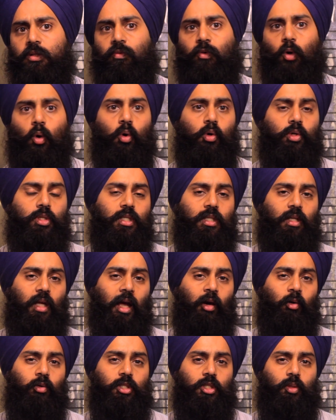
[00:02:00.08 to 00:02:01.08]
of course
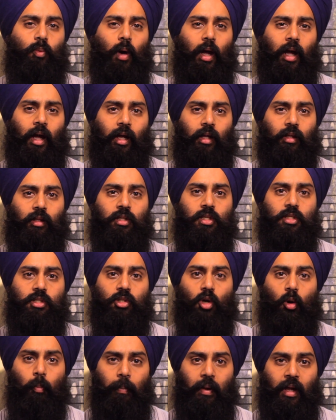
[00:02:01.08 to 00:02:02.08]
elsewhere the
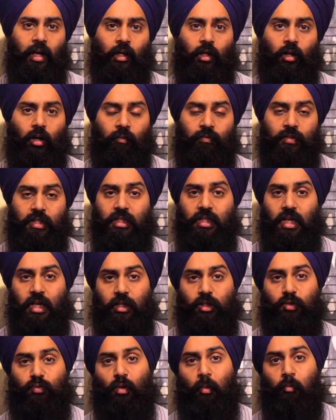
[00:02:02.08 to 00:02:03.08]
stopping of
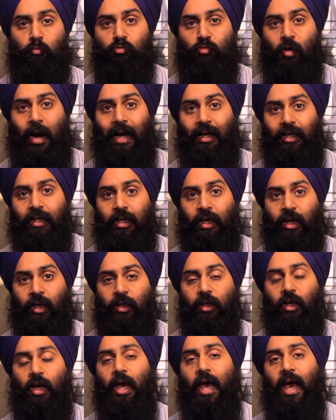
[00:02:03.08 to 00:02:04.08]
Sikhs from
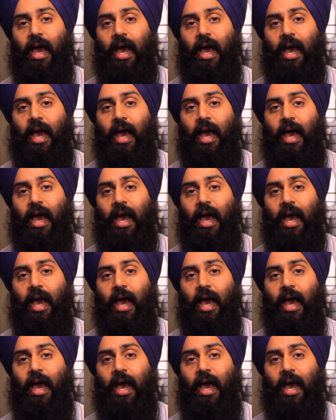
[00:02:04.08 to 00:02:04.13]
rallying